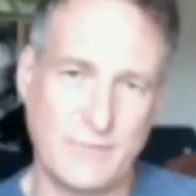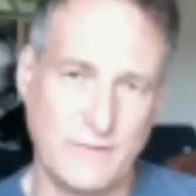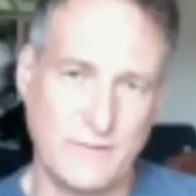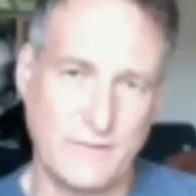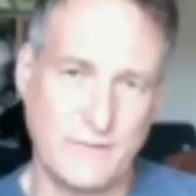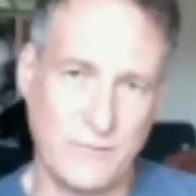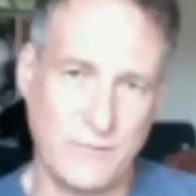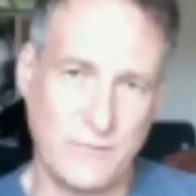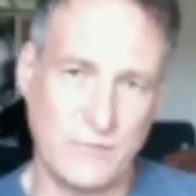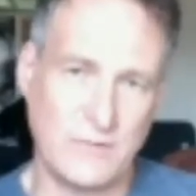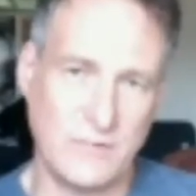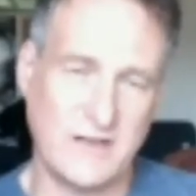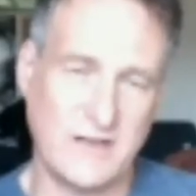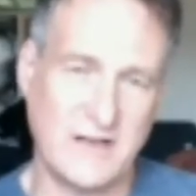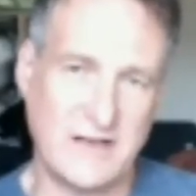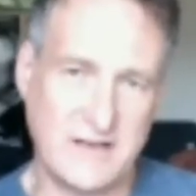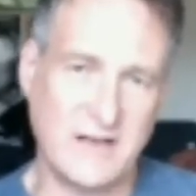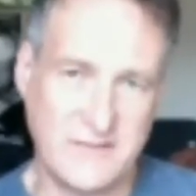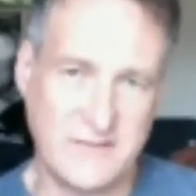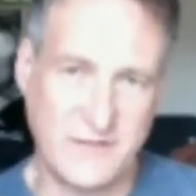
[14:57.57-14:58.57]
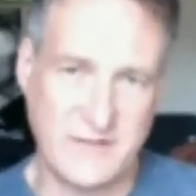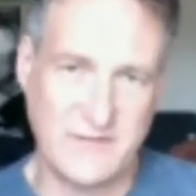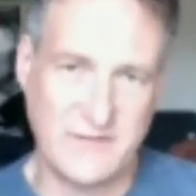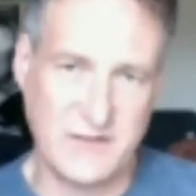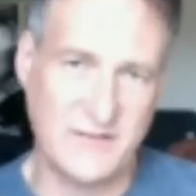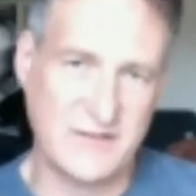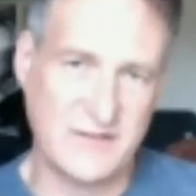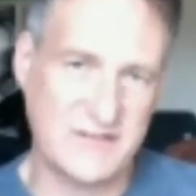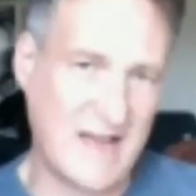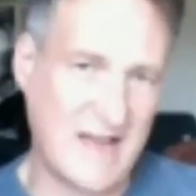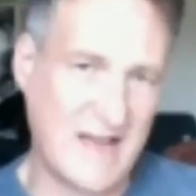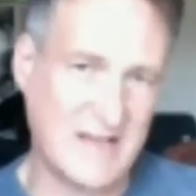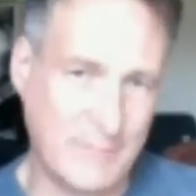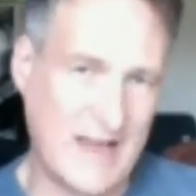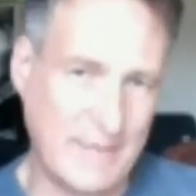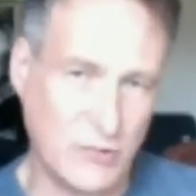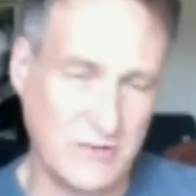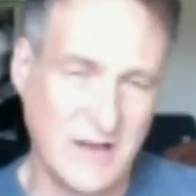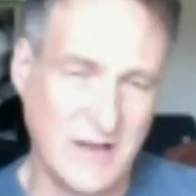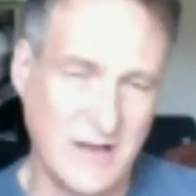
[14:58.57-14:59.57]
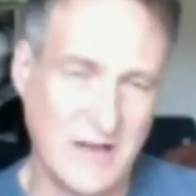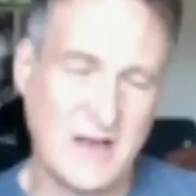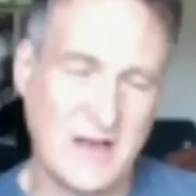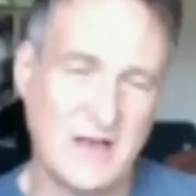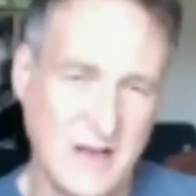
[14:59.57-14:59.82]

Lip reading: to put forward to happen,